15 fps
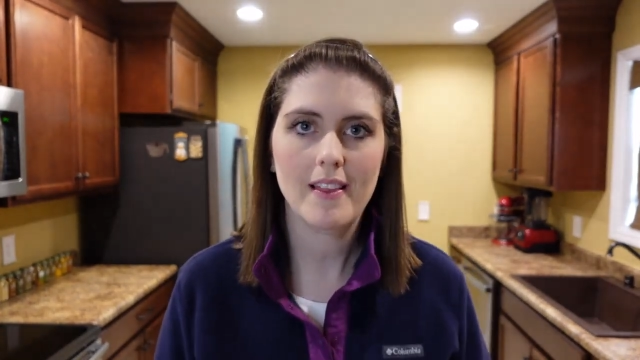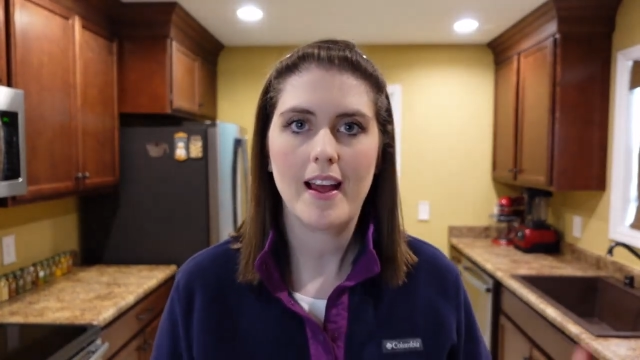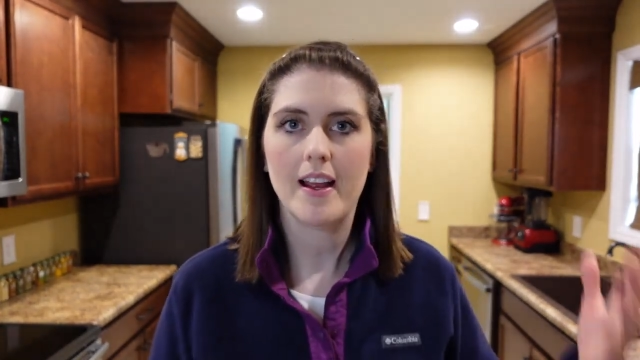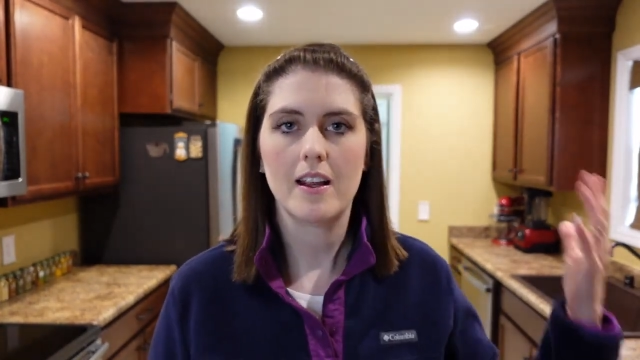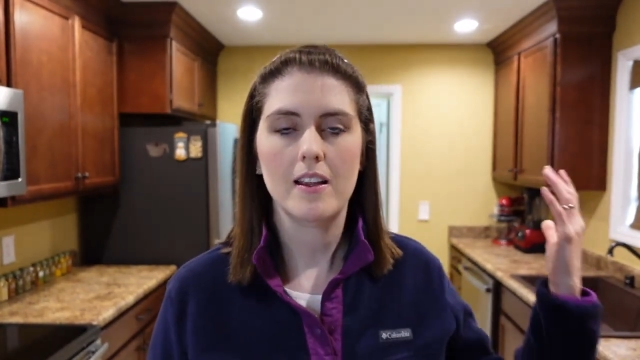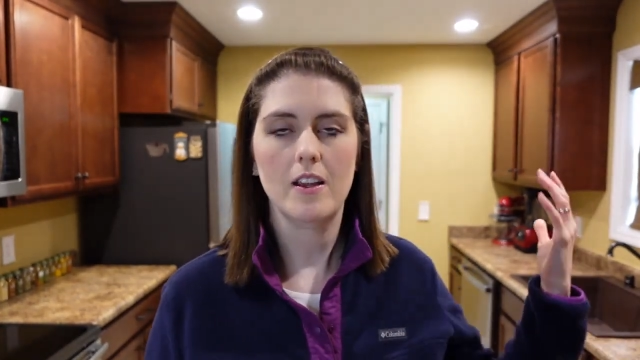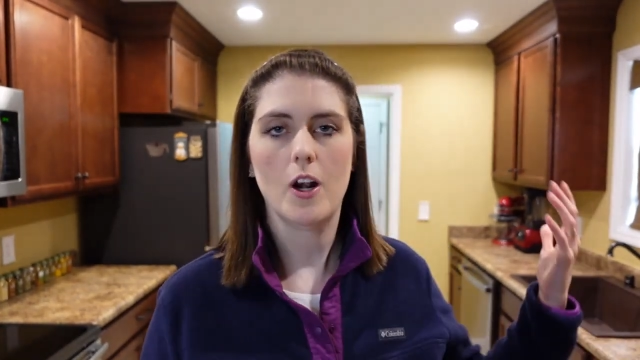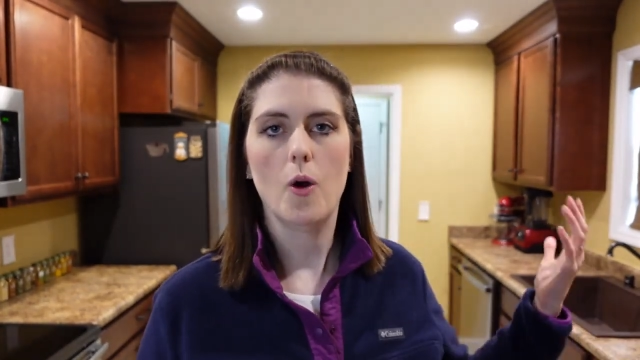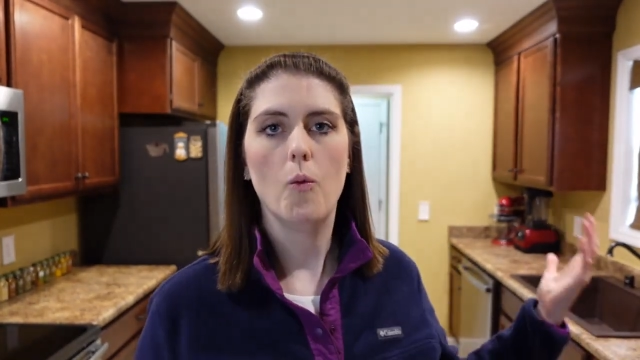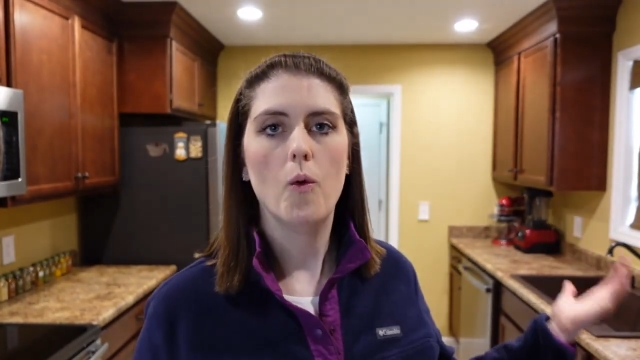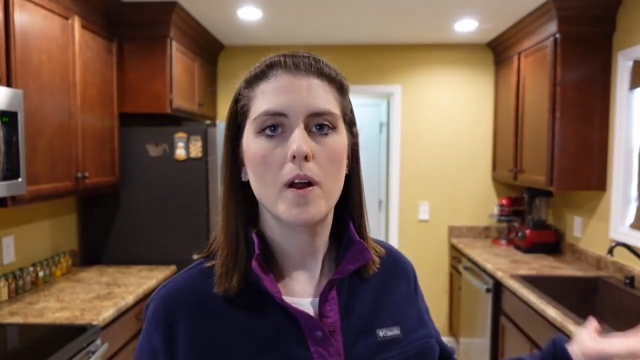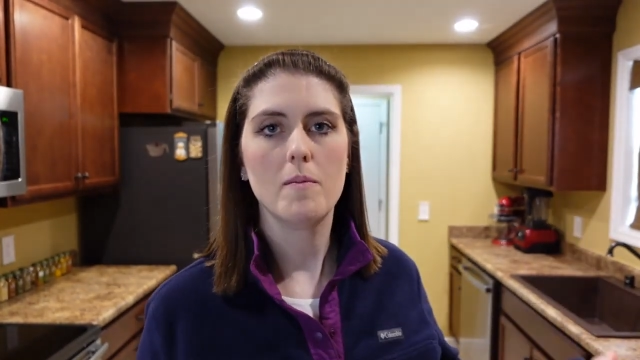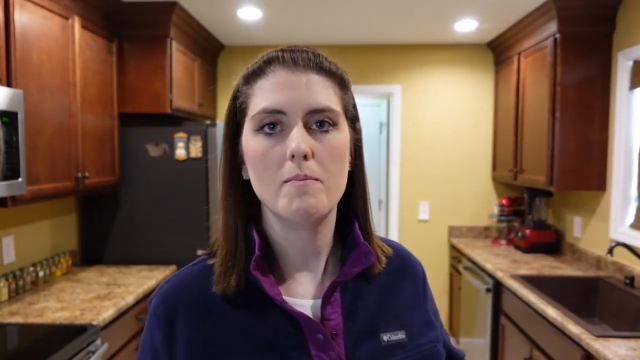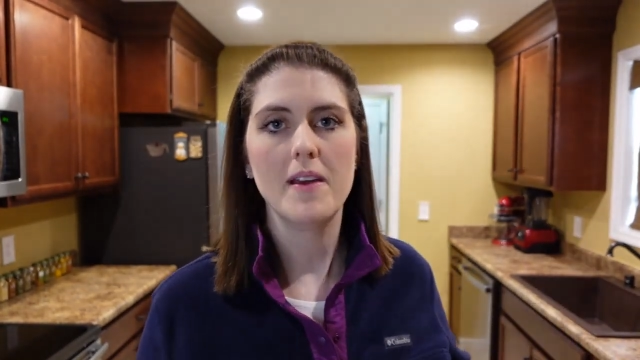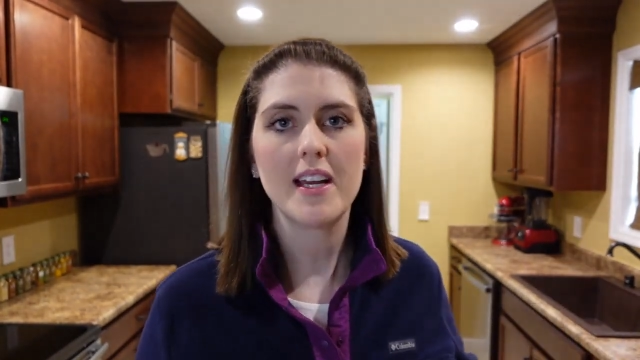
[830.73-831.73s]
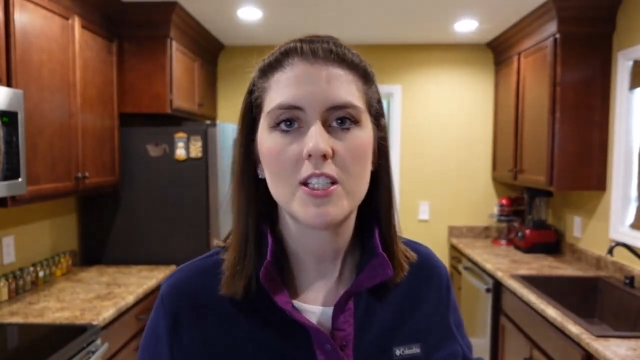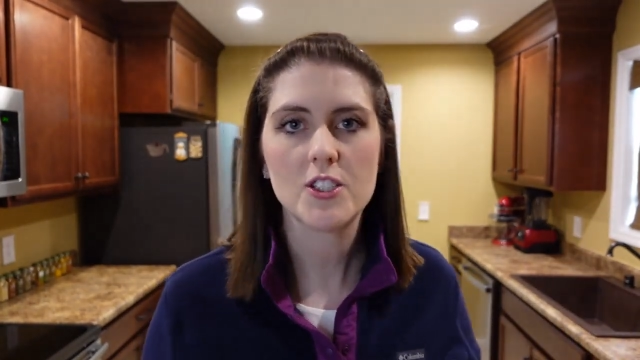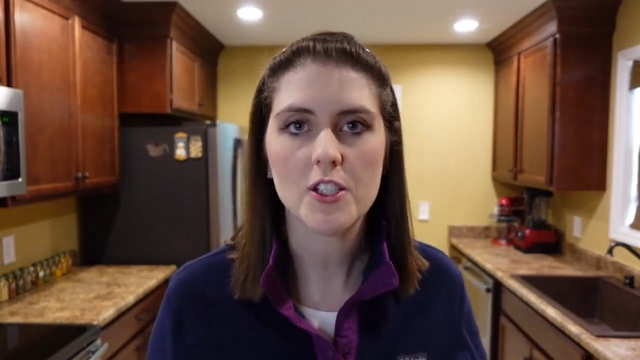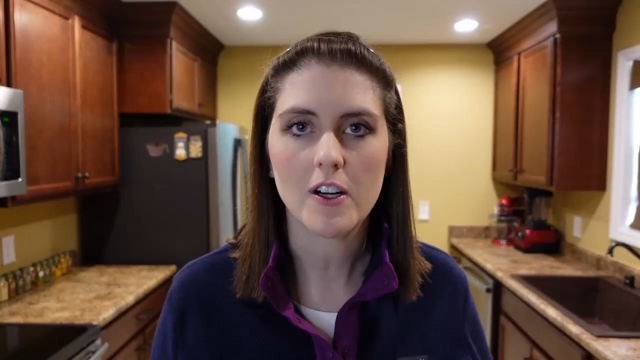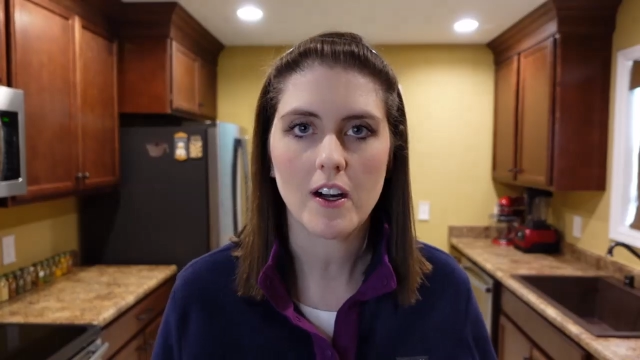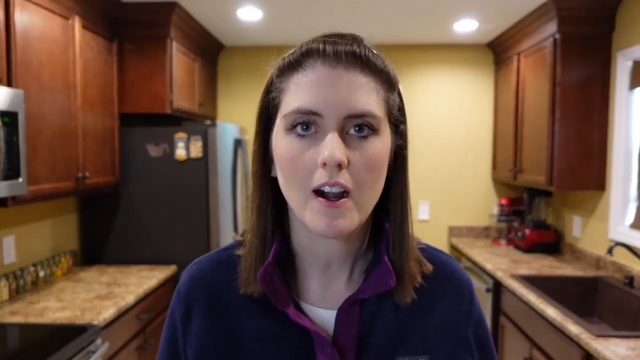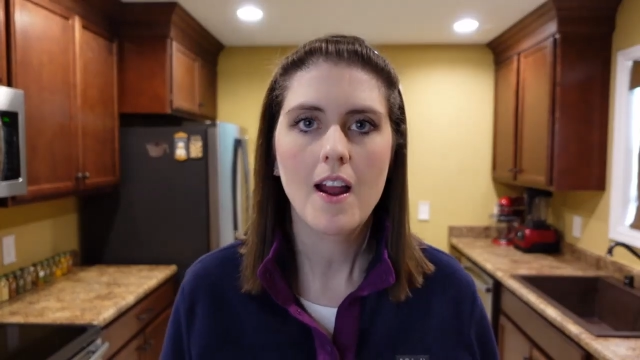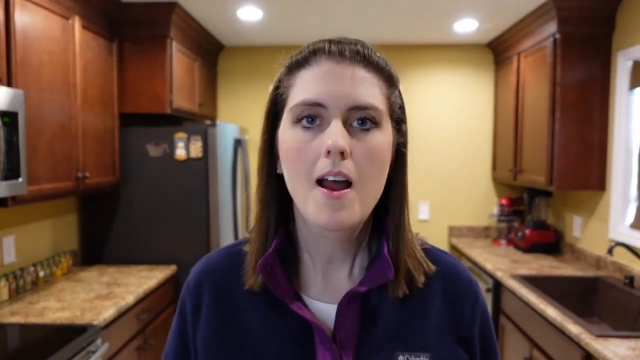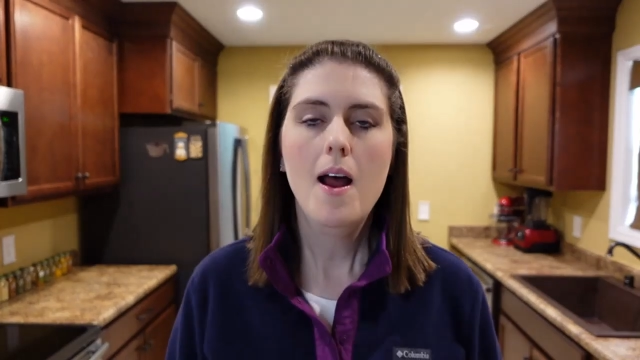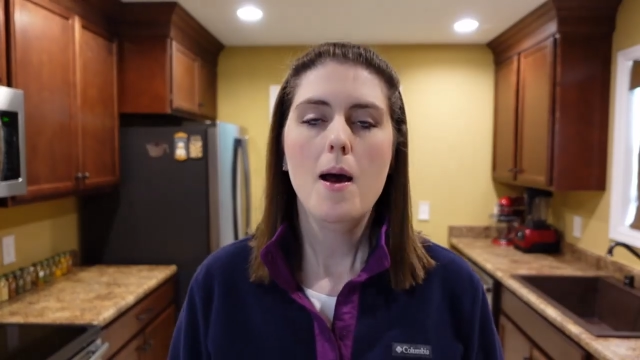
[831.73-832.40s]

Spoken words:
like, you know, one mixer,